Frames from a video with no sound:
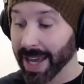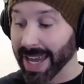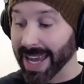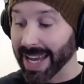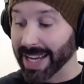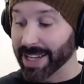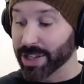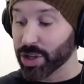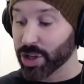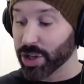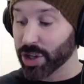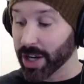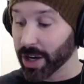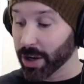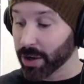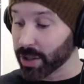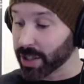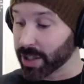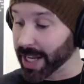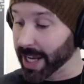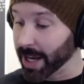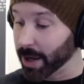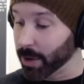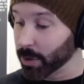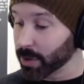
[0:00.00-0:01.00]
and
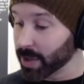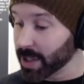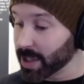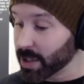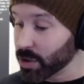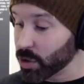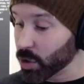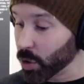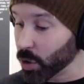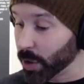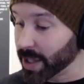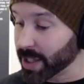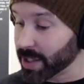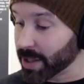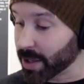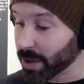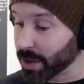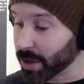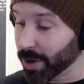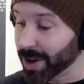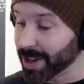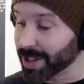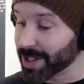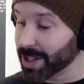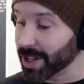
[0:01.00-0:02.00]
shared countless joints
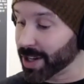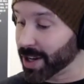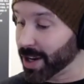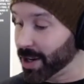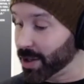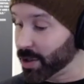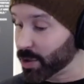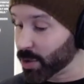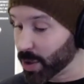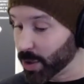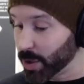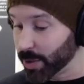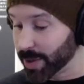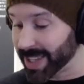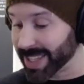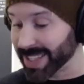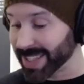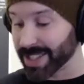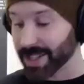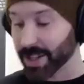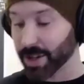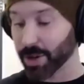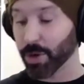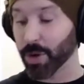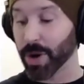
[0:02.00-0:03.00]
across the country with
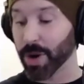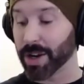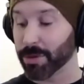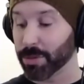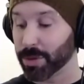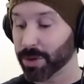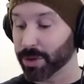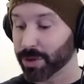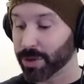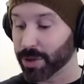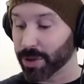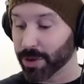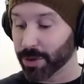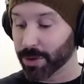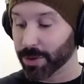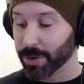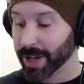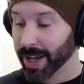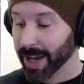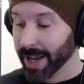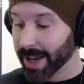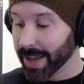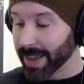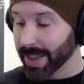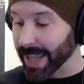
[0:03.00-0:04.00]
this incredible dude.
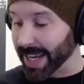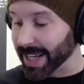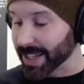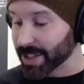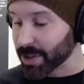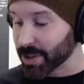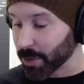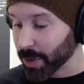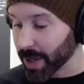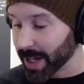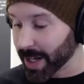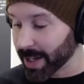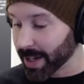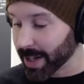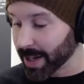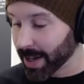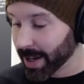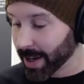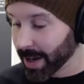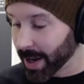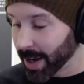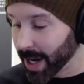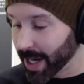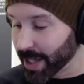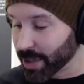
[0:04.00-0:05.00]
Thanks, Rick.
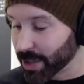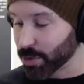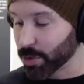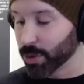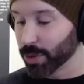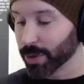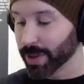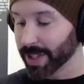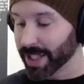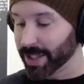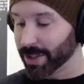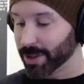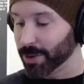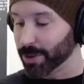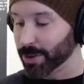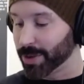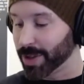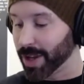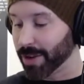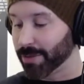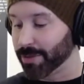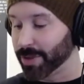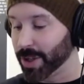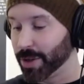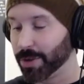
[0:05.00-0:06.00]
I truly do
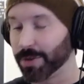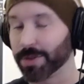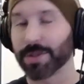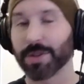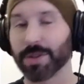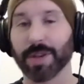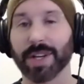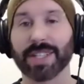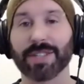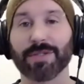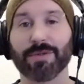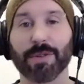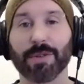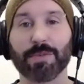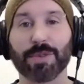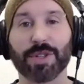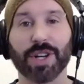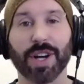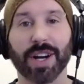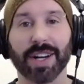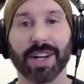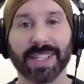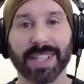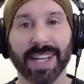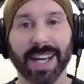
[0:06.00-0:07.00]
love you. So that's from
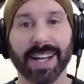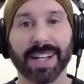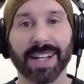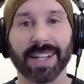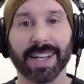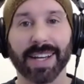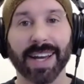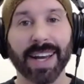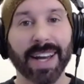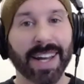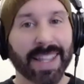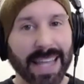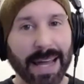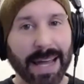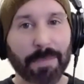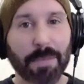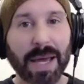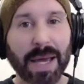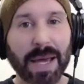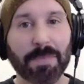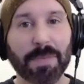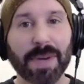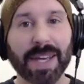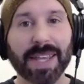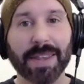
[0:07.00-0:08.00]
Chuck Daly. That
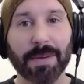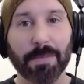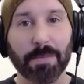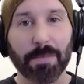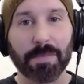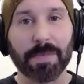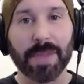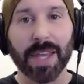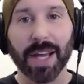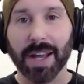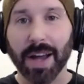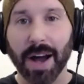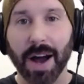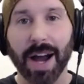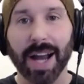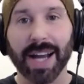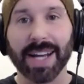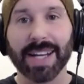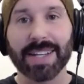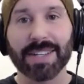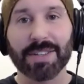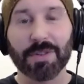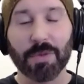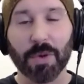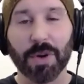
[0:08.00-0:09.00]
might be the
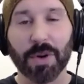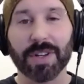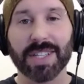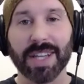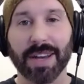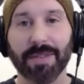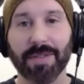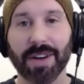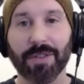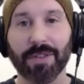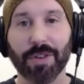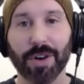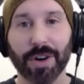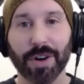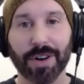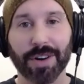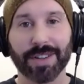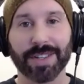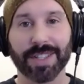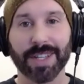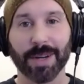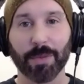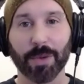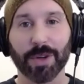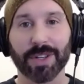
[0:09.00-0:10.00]
kindest words I've ever
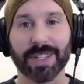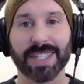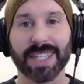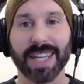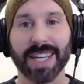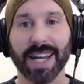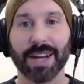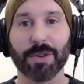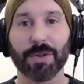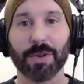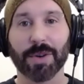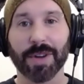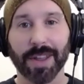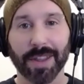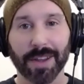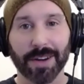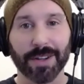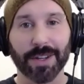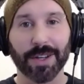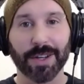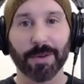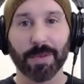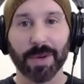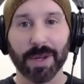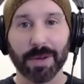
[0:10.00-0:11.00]
heard someone say to another
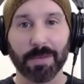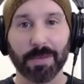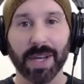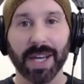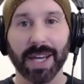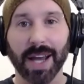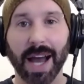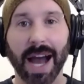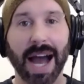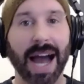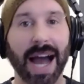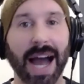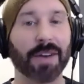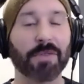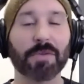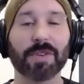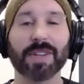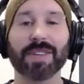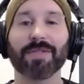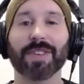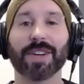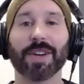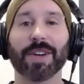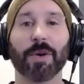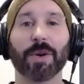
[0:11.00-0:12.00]
human being. I don't
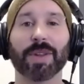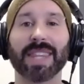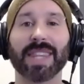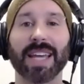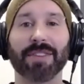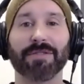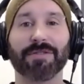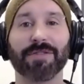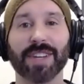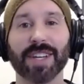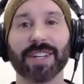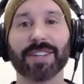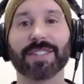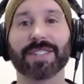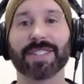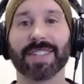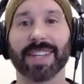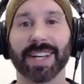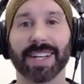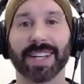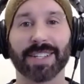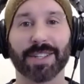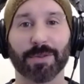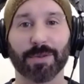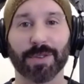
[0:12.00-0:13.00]
even know what that feels
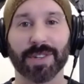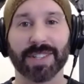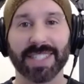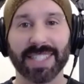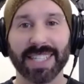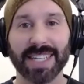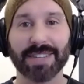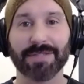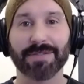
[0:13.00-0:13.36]
like to receive